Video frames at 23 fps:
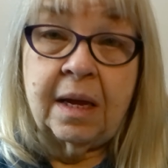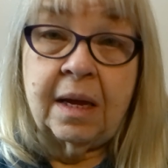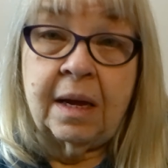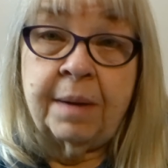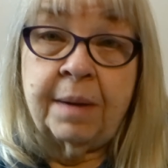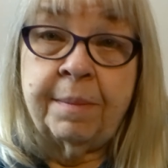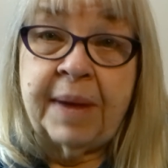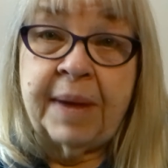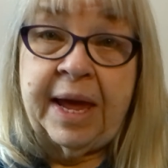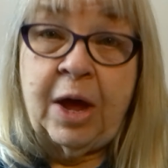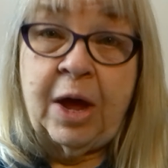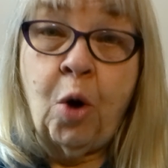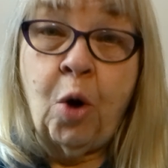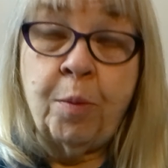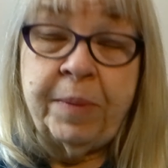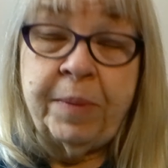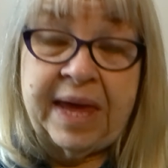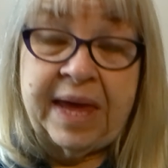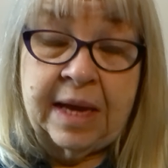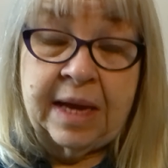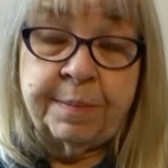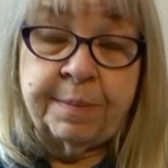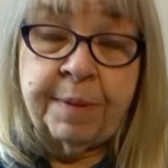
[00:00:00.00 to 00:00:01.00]
my home
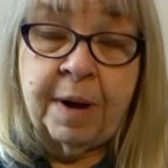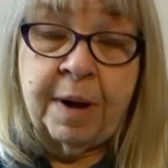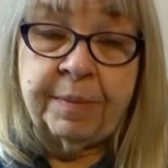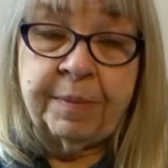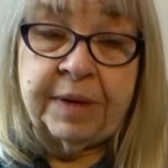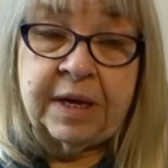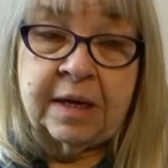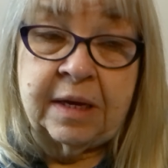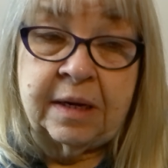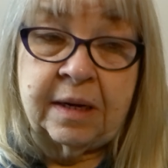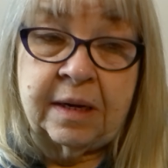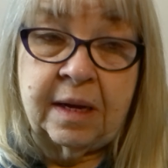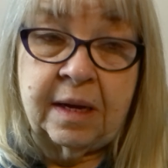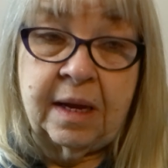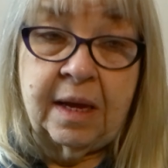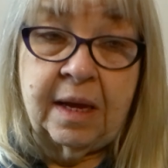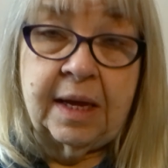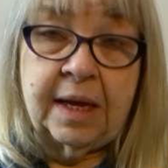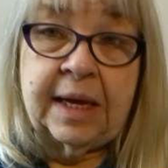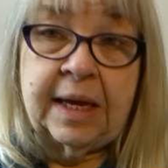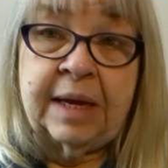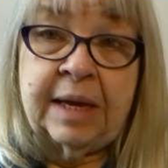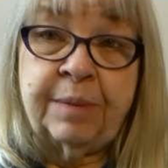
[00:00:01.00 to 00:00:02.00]
canned pumpkin,
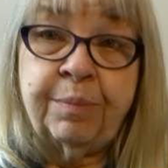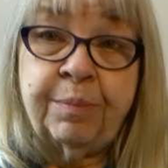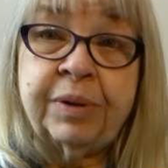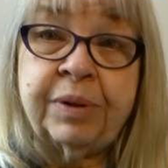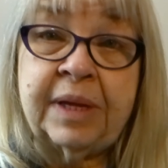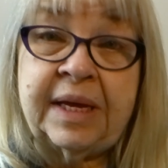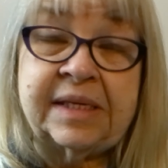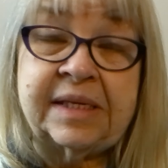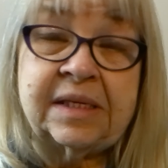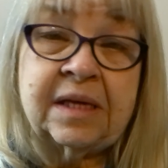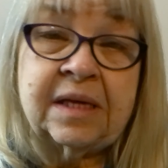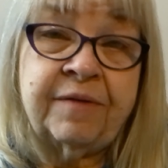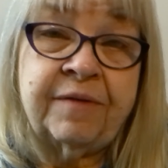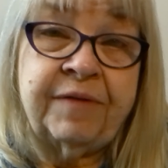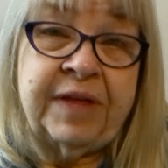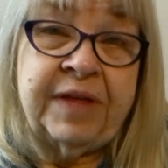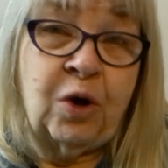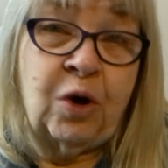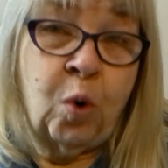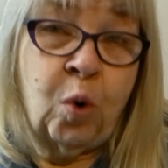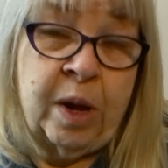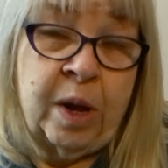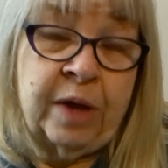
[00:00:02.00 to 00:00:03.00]
in place of
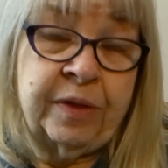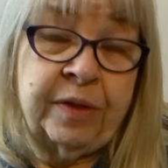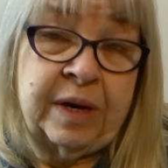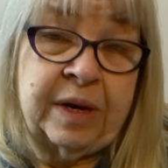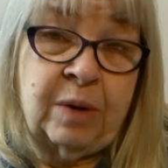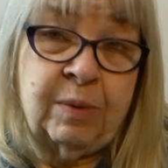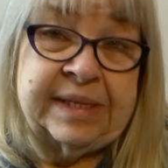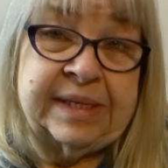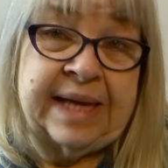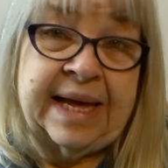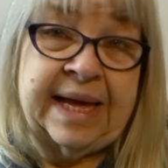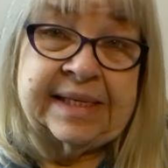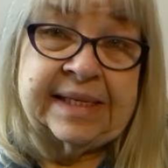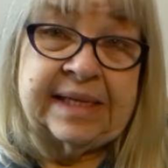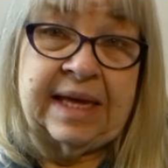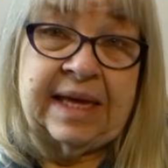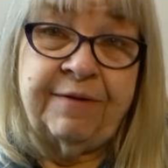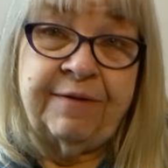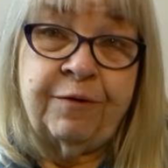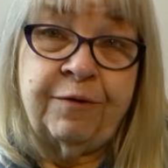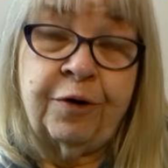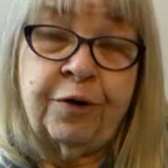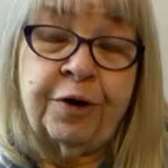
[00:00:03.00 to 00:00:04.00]
the oil that it was
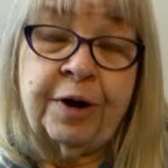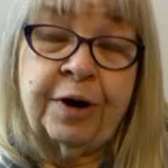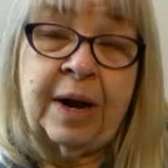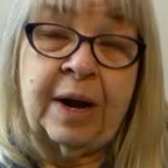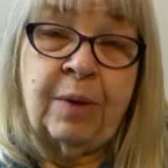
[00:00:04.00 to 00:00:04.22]
asking for.